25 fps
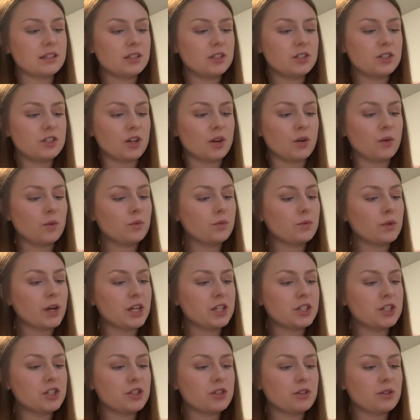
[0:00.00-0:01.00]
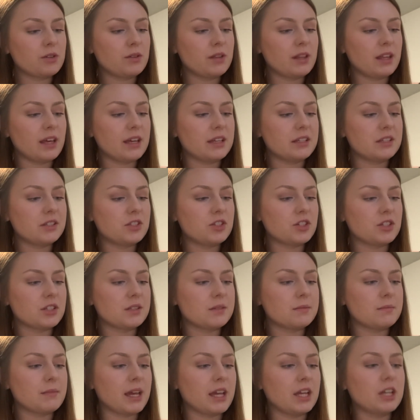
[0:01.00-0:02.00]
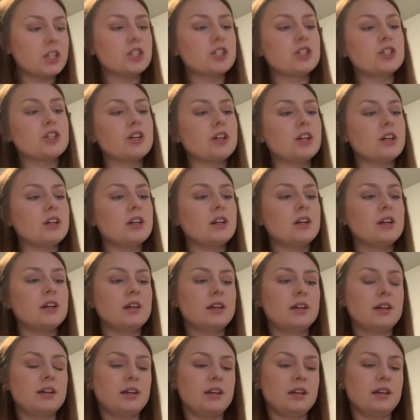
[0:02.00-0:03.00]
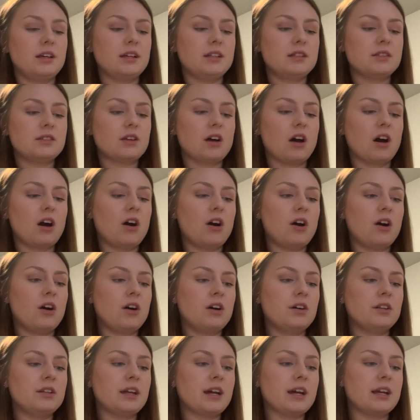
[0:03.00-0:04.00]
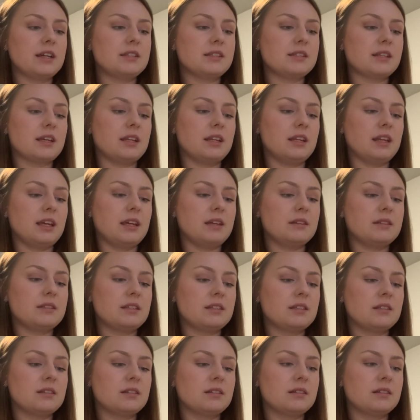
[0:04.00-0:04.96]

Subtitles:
Don't rush through this. Just make sure it's all nice and neat.